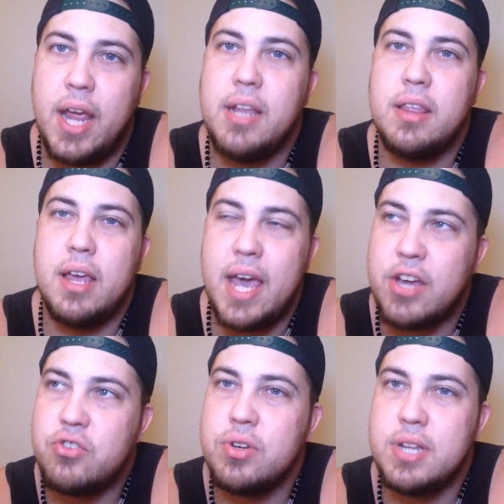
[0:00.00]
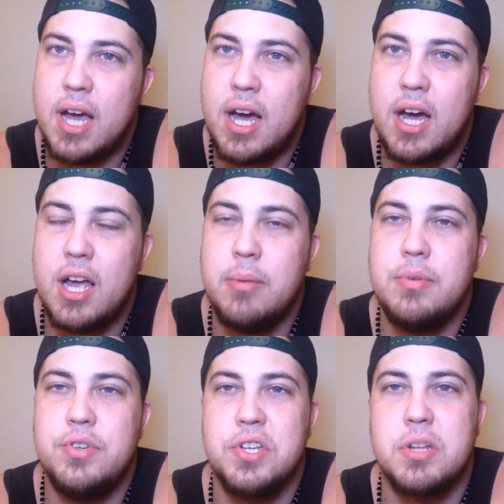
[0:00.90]
take the extra
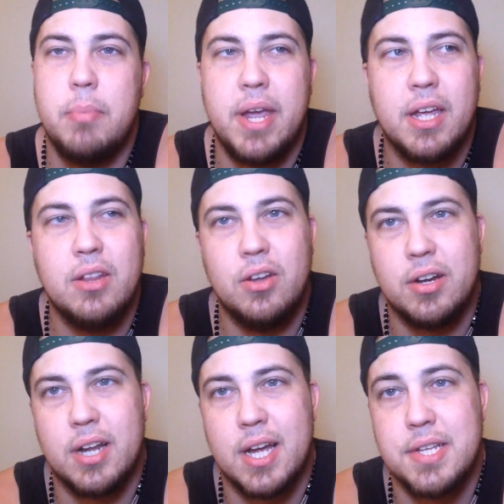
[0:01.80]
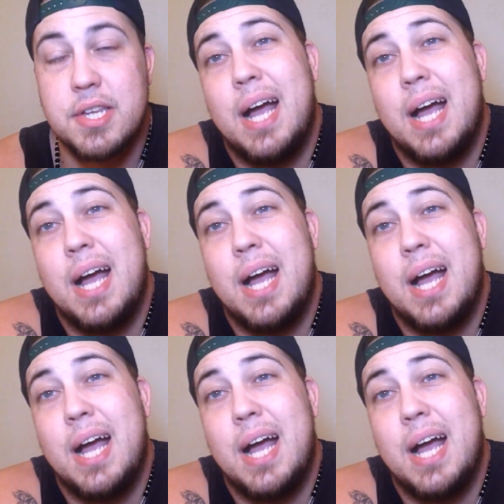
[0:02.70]
time just to make it look nice.